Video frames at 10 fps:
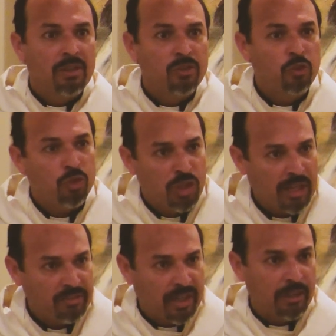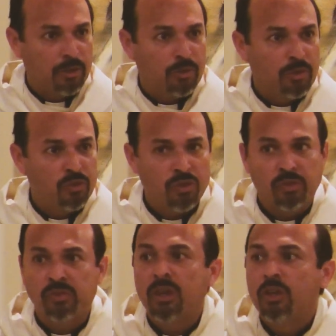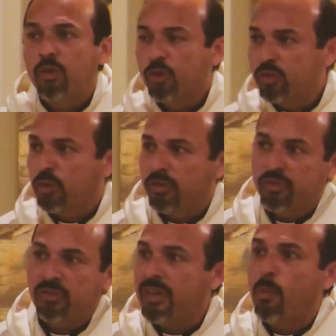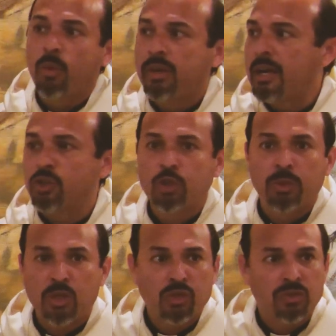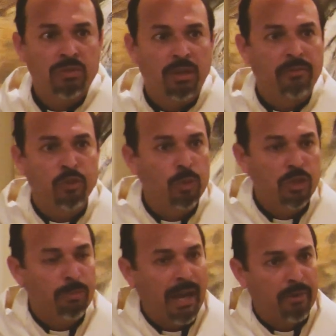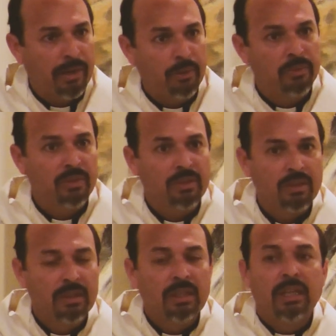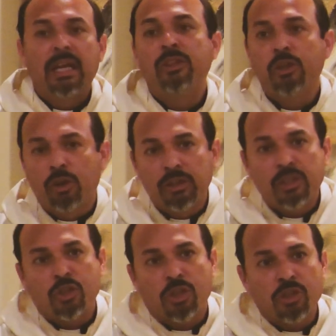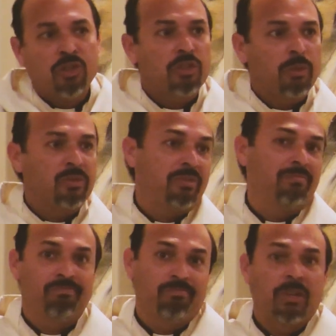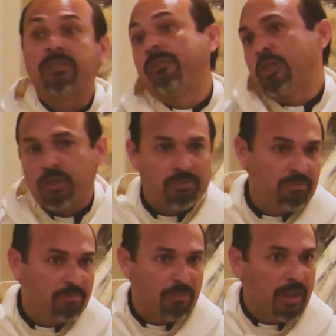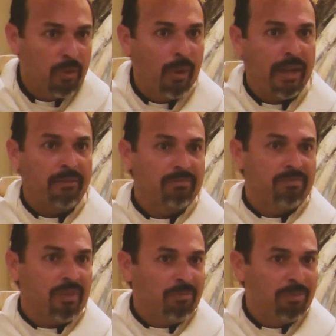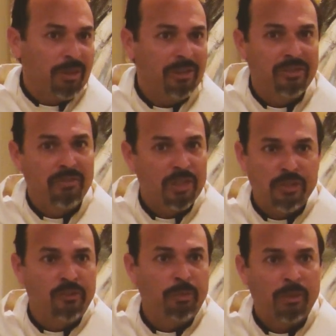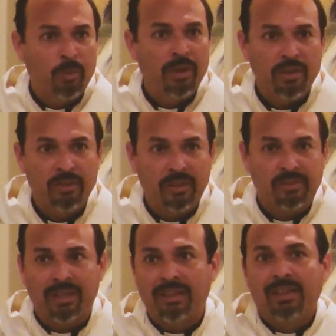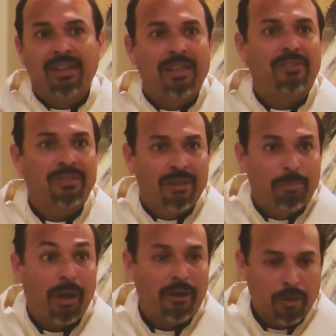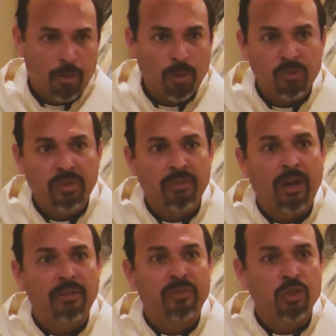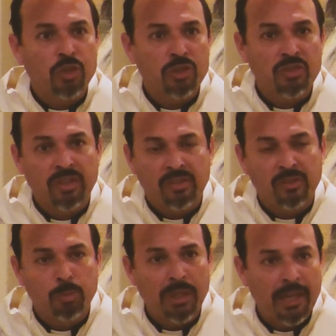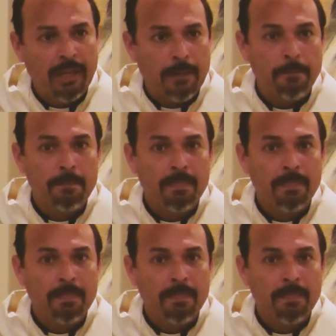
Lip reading: to Gentile Christians, those Christians that were not Jewish, of Jewish background. In the early church, there was a division right away. And probably division's been one of the things that is part almost of the church since its beginning.